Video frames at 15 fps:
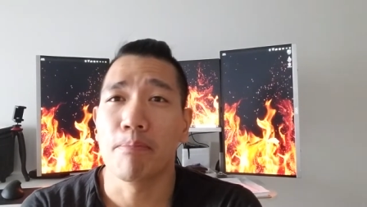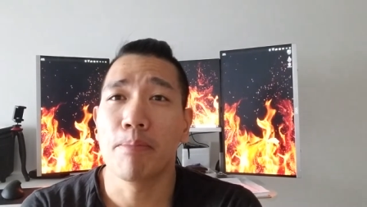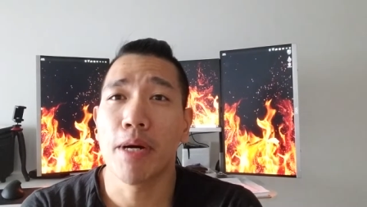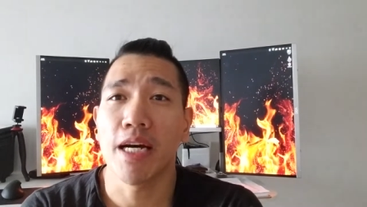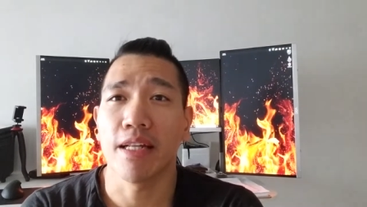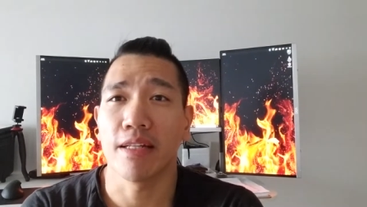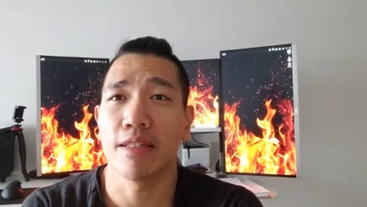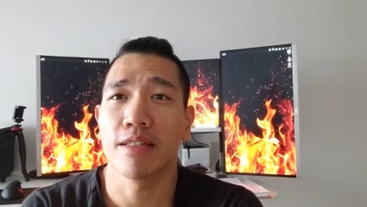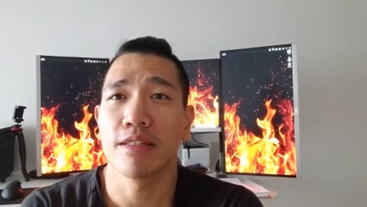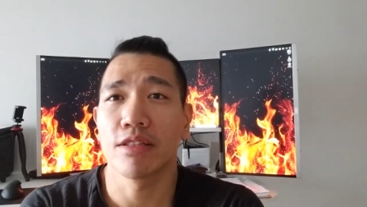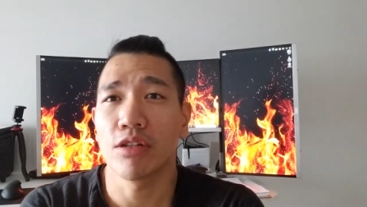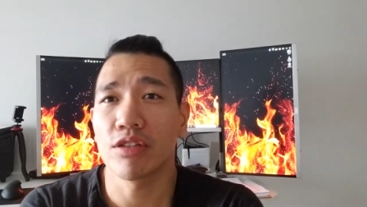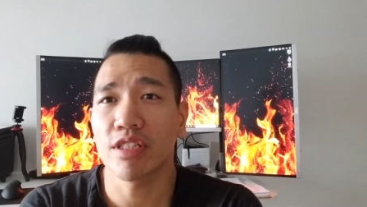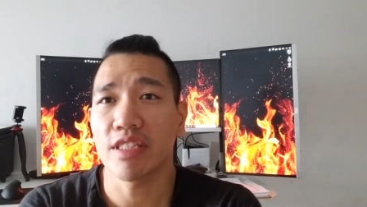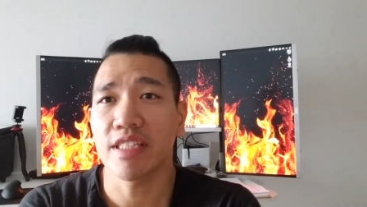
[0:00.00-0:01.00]
But
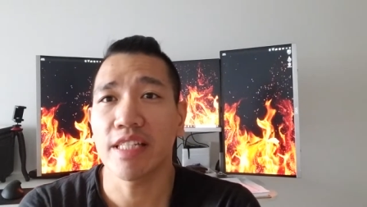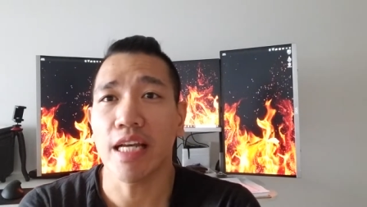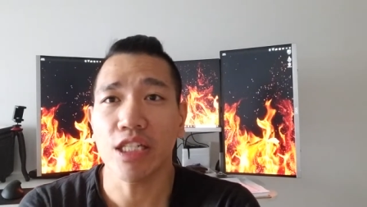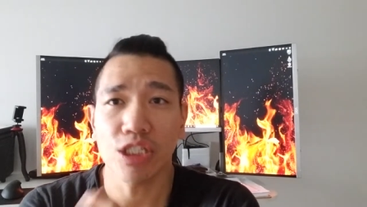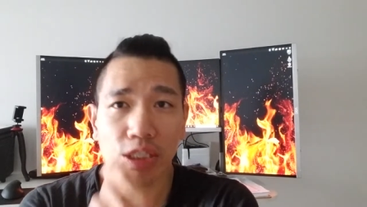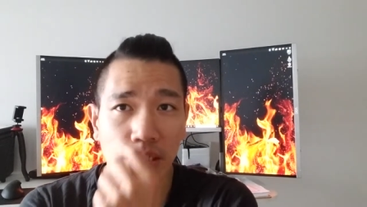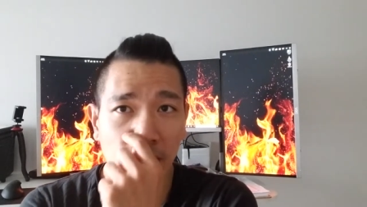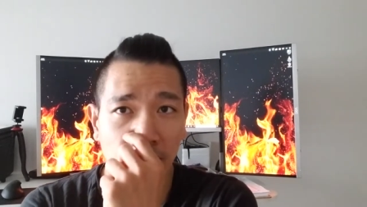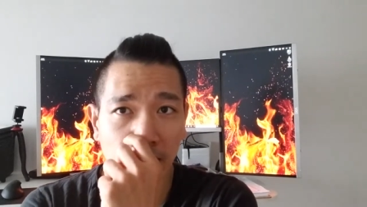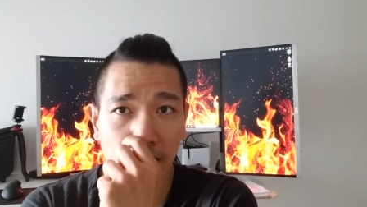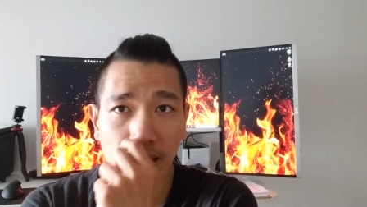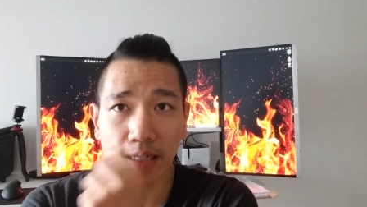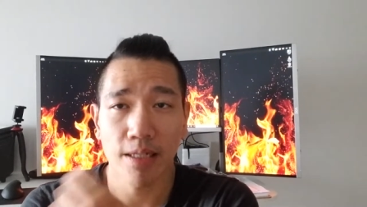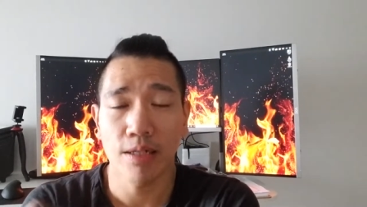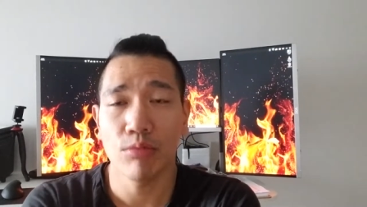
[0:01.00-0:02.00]
there's a section
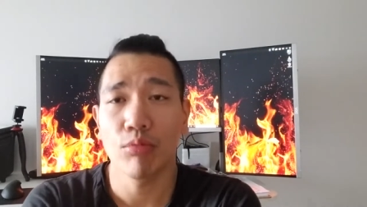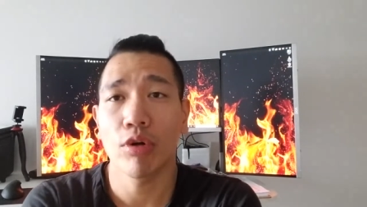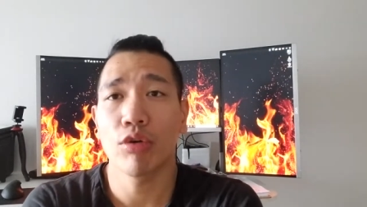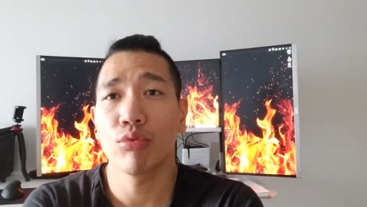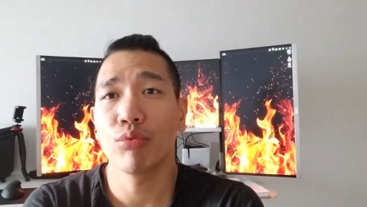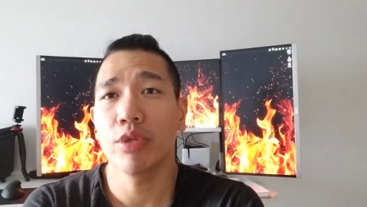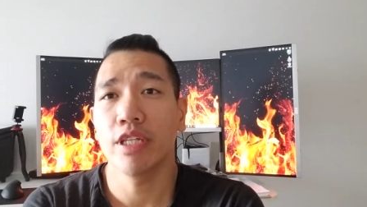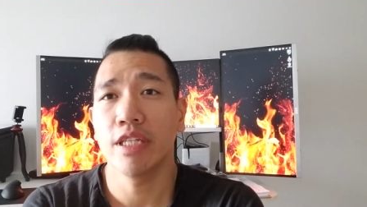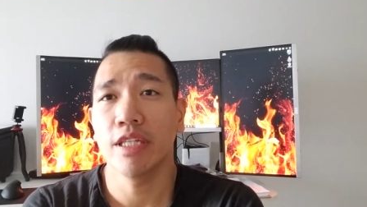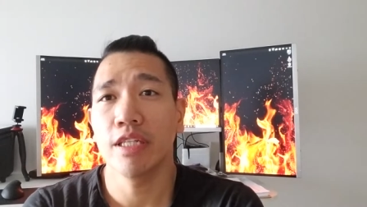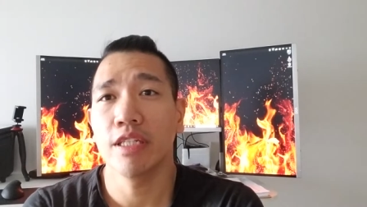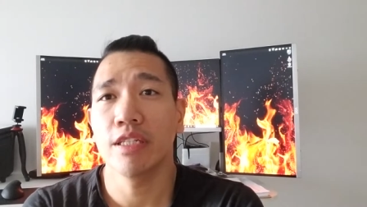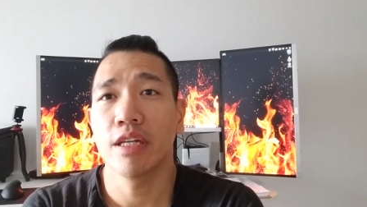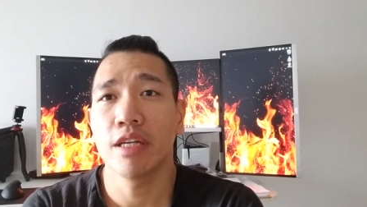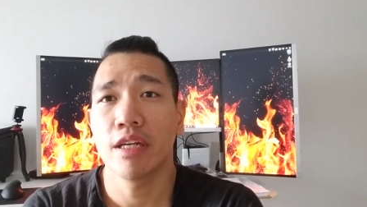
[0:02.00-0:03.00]
uh, where we,